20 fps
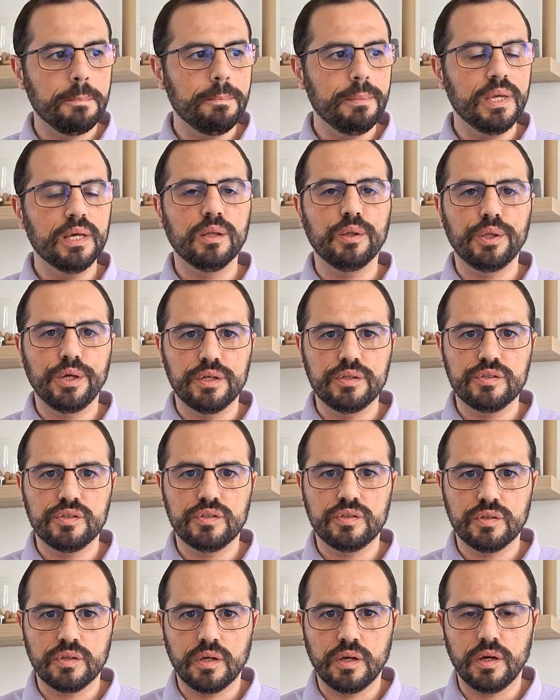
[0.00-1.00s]

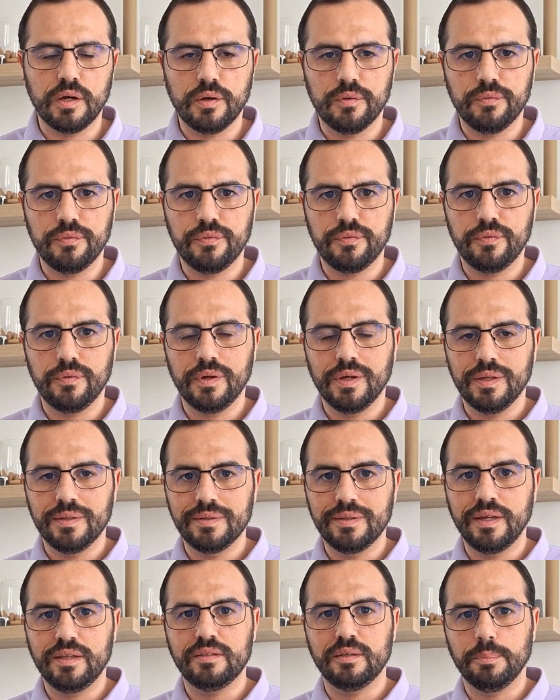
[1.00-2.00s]
millions of
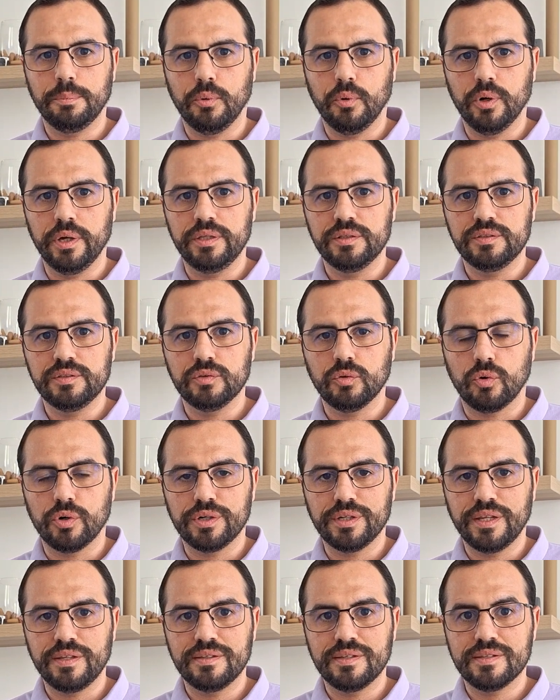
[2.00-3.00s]
data points or
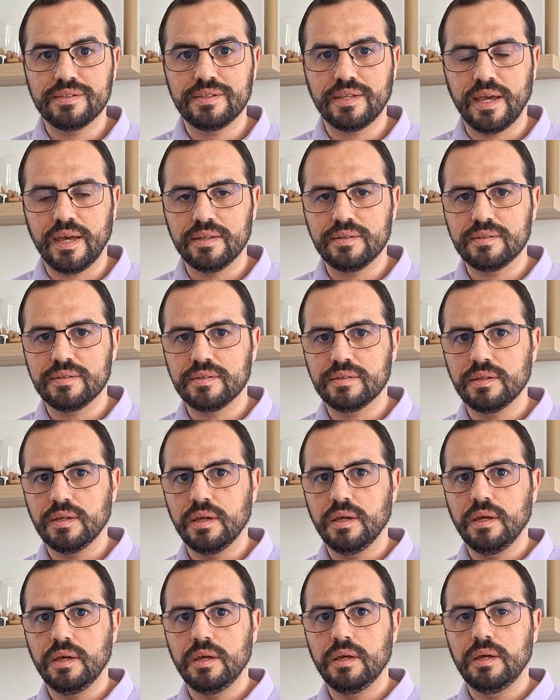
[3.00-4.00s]
data sets
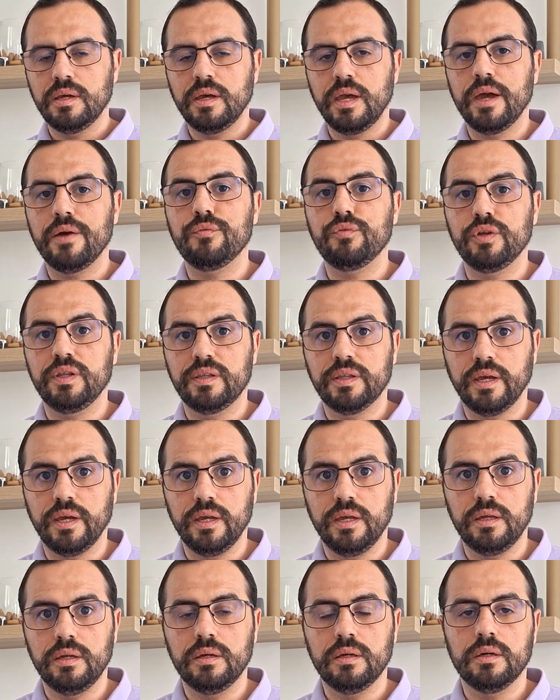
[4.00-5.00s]
every
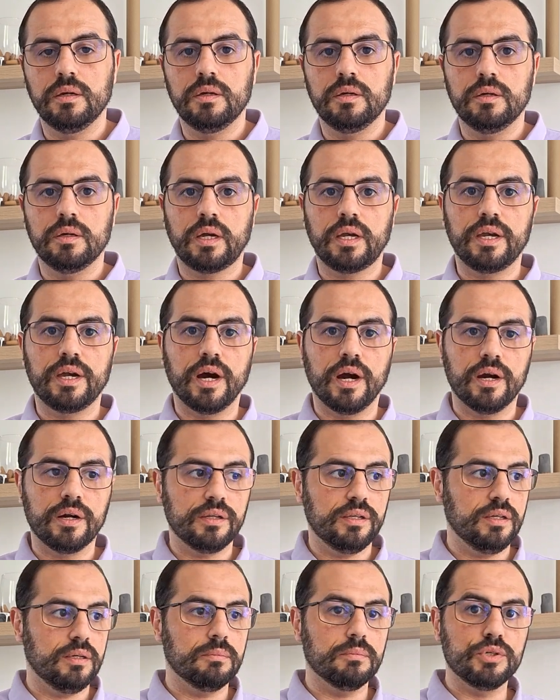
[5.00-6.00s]
day
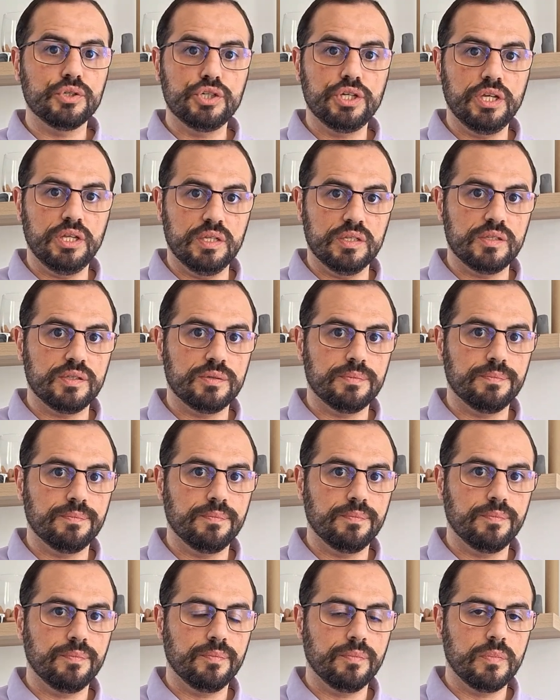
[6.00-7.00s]
regarding machines.
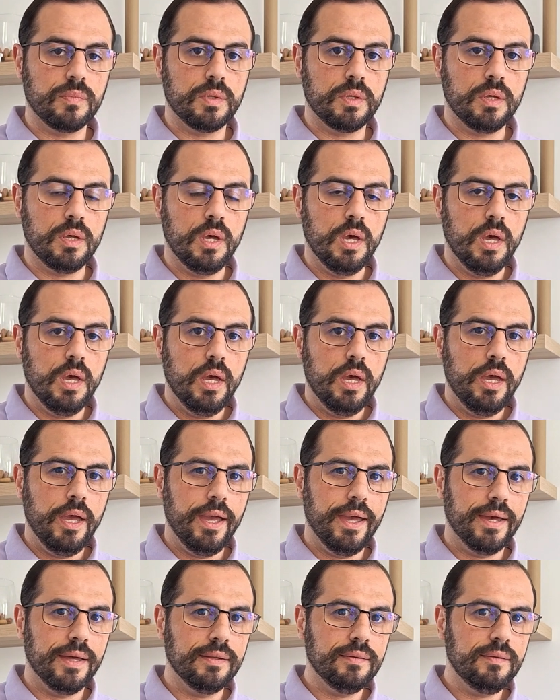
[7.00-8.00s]

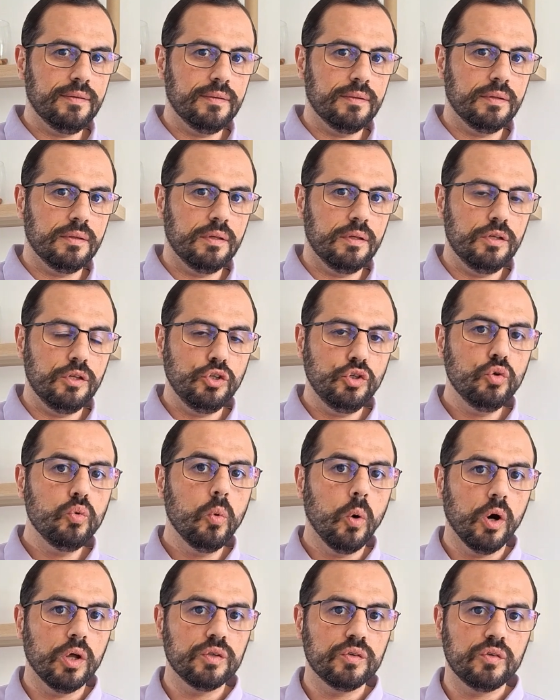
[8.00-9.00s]
And you
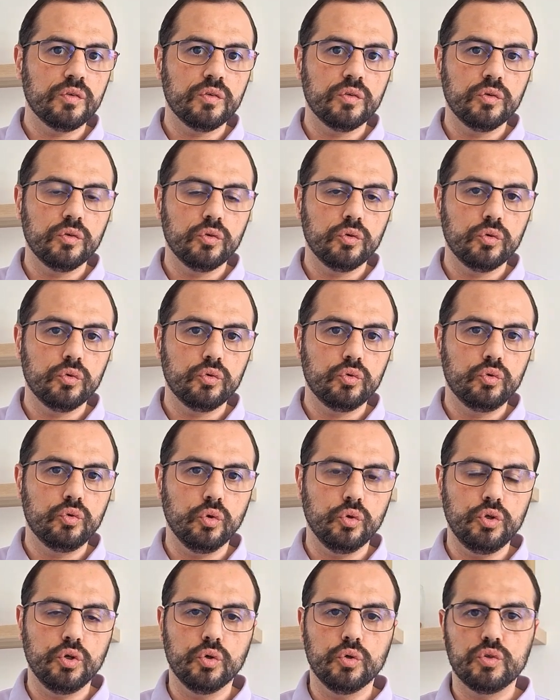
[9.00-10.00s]
want
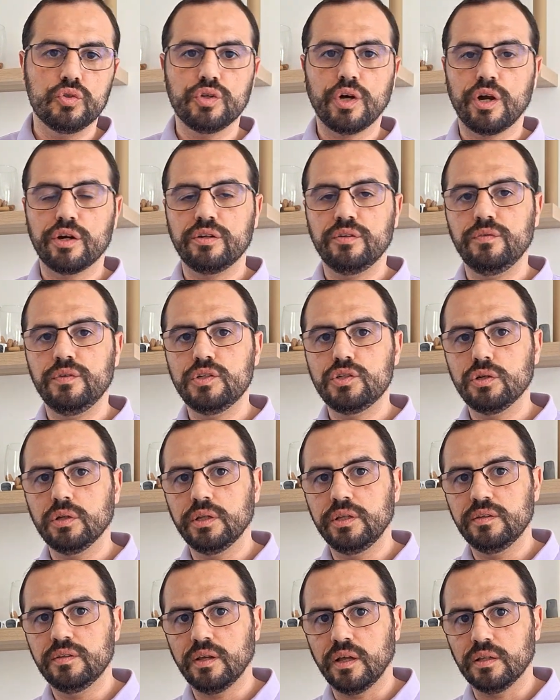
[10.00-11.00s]
to use artificial
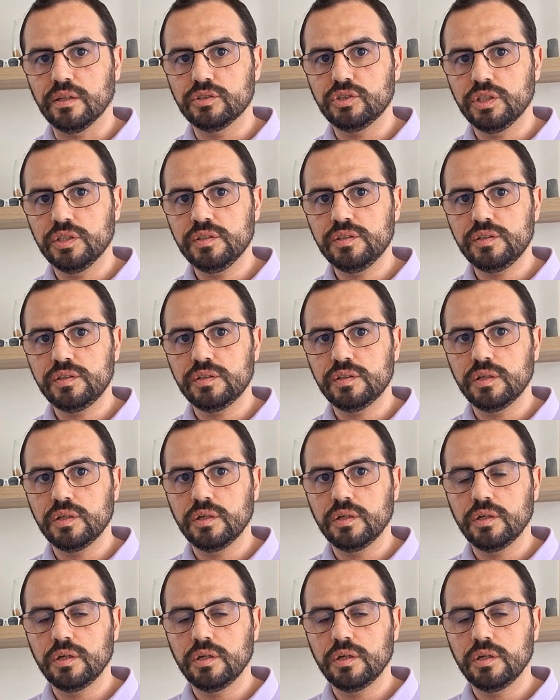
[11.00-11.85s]
intelligence